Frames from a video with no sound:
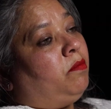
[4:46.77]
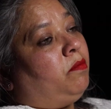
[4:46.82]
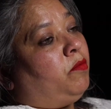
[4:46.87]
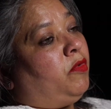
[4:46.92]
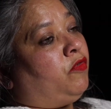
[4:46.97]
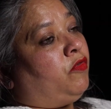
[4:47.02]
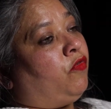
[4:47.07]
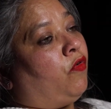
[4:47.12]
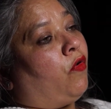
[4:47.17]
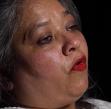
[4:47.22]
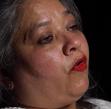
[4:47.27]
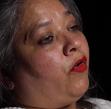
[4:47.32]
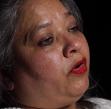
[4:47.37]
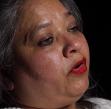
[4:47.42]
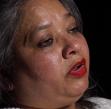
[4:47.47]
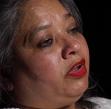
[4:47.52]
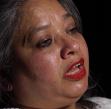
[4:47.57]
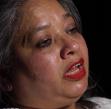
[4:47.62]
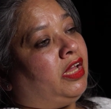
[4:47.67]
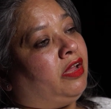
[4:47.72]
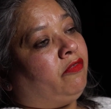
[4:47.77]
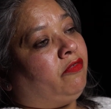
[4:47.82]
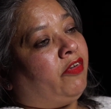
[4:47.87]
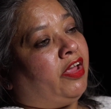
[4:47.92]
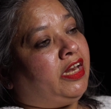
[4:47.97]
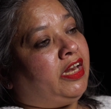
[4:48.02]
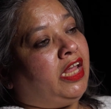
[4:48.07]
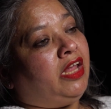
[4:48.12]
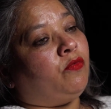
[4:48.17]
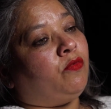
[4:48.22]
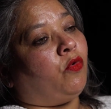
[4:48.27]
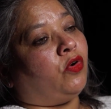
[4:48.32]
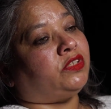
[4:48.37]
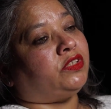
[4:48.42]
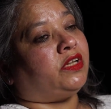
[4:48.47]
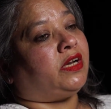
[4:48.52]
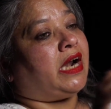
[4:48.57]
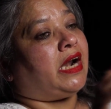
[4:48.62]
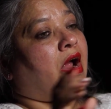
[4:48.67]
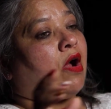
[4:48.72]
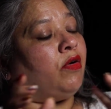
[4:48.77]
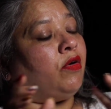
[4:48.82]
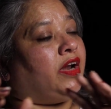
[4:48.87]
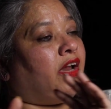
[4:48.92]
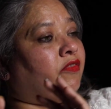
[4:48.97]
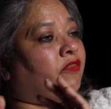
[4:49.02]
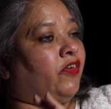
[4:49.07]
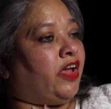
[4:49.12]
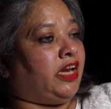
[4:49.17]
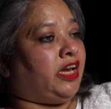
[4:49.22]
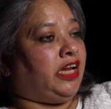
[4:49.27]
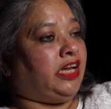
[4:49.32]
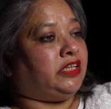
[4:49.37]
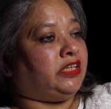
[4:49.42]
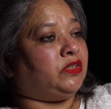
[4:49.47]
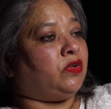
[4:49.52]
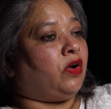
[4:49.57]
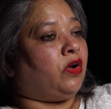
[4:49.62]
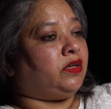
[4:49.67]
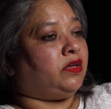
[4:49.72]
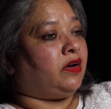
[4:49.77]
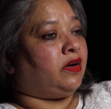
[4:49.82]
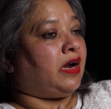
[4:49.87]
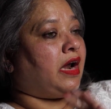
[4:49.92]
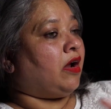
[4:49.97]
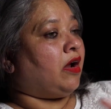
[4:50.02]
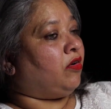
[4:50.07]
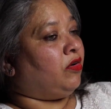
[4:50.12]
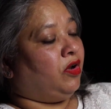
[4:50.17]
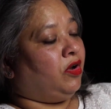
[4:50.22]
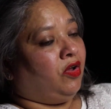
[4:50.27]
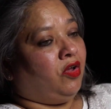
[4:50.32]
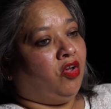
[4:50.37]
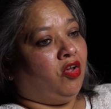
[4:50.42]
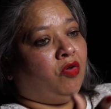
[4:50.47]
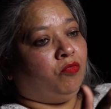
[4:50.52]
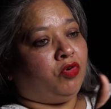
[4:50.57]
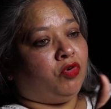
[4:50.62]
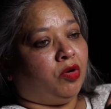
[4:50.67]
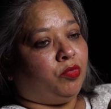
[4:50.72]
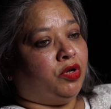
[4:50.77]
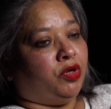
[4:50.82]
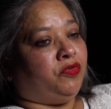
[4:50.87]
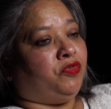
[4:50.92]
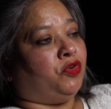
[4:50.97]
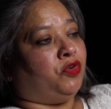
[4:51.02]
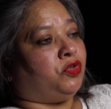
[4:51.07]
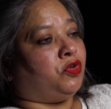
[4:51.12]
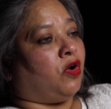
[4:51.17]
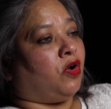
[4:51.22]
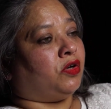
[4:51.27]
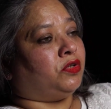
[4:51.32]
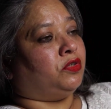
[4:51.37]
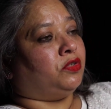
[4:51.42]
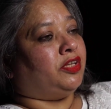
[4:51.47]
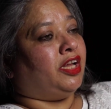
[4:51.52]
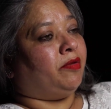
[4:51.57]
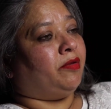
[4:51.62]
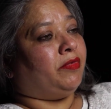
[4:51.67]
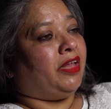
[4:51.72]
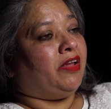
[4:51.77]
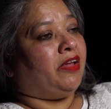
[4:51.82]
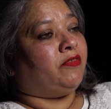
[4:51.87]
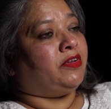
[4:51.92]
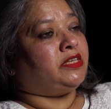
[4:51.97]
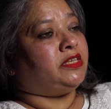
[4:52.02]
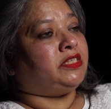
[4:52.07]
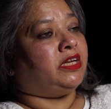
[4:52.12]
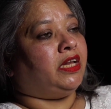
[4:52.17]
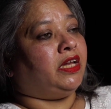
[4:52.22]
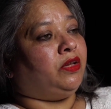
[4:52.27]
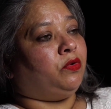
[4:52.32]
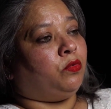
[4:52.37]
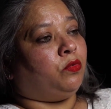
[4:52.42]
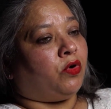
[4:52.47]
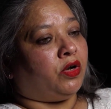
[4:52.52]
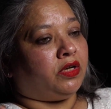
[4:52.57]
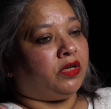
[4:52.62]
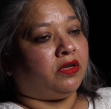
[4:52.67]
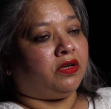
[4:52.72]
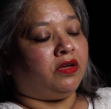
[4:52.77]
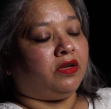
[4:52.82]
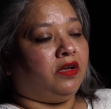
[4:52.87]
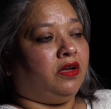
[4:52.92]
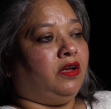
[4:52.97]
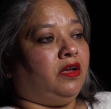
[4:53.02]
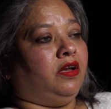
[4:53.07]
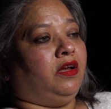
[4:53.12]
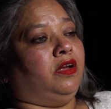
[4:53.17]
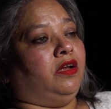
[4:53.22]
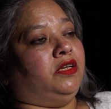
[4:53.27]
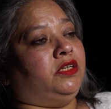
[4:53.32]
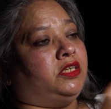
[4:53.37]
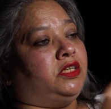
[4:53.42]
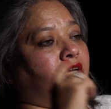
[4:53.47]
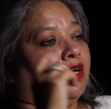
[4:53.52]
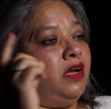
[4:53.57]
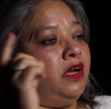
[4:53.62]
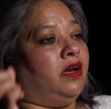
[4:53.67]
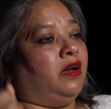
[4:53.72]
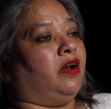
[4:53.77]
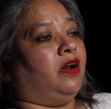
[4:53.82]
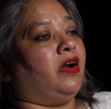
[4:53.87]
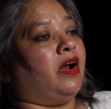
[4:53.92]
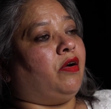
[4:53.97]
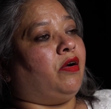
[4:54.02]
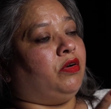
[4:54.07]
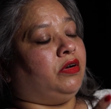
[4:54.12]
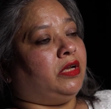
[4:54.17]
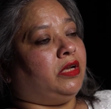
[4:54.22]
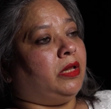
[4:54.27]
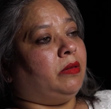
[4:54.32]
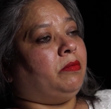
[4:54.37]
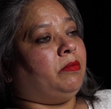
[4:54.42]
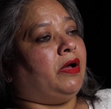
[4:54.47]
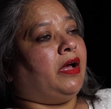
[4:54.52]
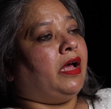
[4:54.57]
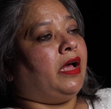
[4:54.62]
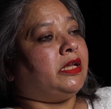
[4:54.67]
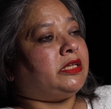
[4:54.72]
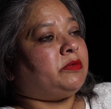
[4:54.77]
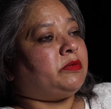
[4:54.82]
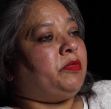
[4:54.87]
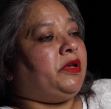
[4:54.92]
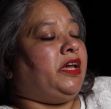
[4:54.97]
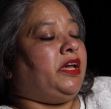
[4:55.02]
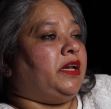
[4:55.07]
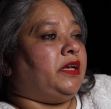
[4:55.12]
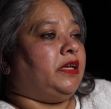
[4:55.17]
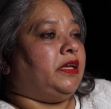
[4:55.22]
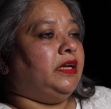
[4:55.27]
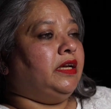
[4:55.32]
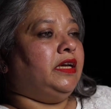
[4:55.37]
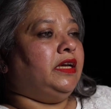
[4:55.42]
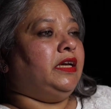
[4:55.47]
before, when he was around and when he's not around. Probably if you talk to them, they will tell you what a turnaround Kalpa has been.